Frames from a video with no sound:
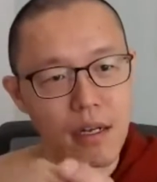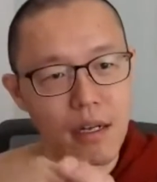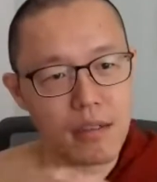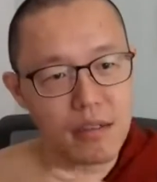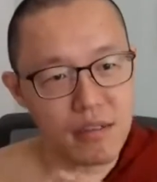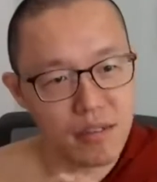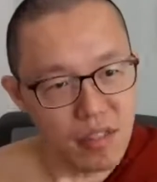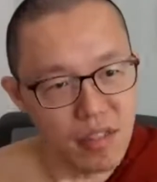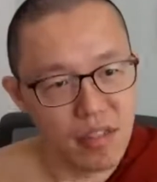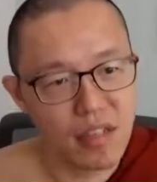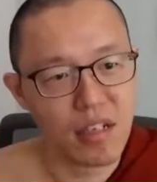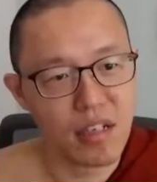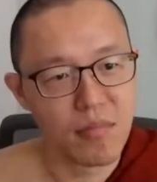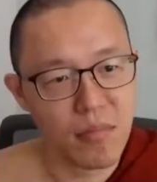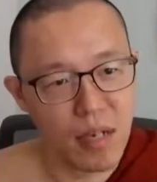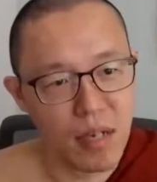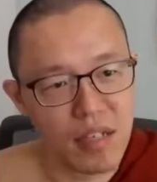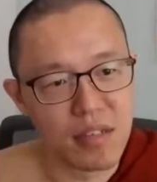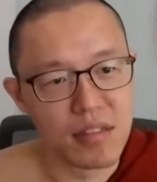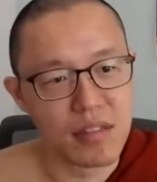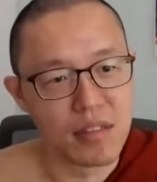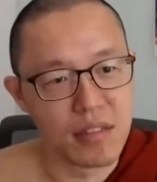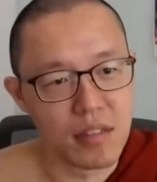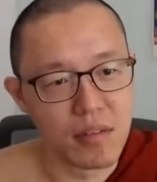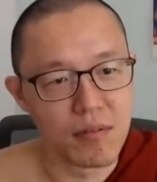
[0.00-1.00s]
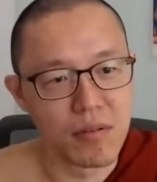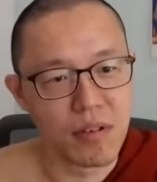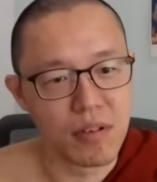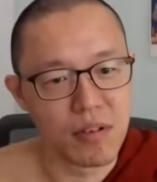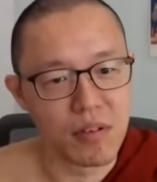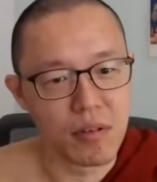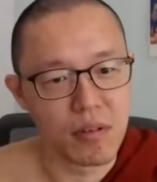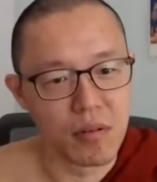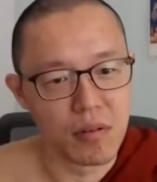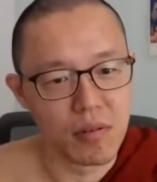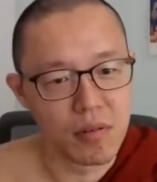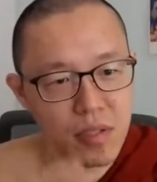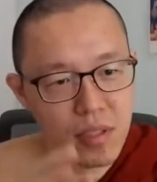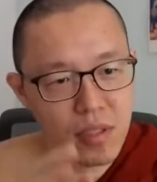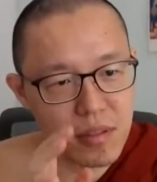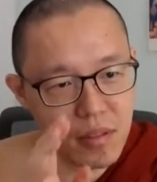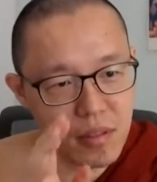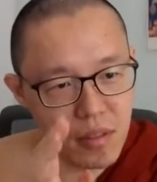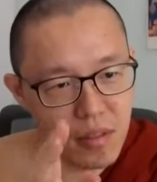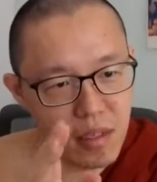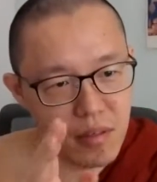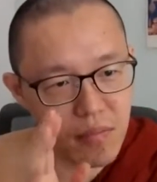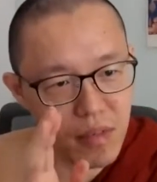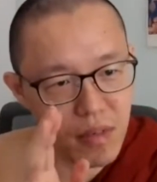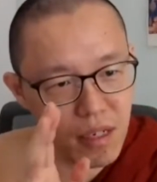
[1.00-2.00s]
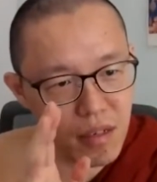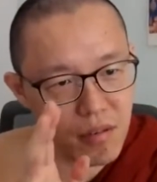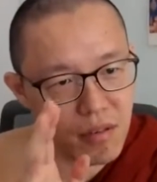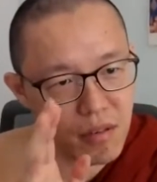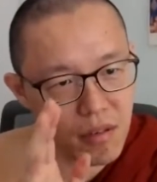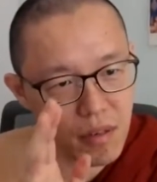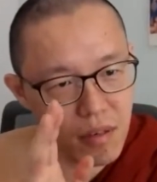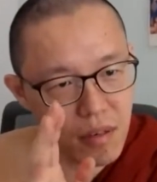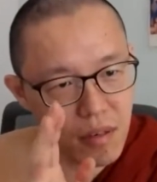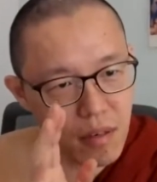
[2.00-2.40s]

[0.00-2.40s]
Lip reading: senior monk is different. No? See, senior monk,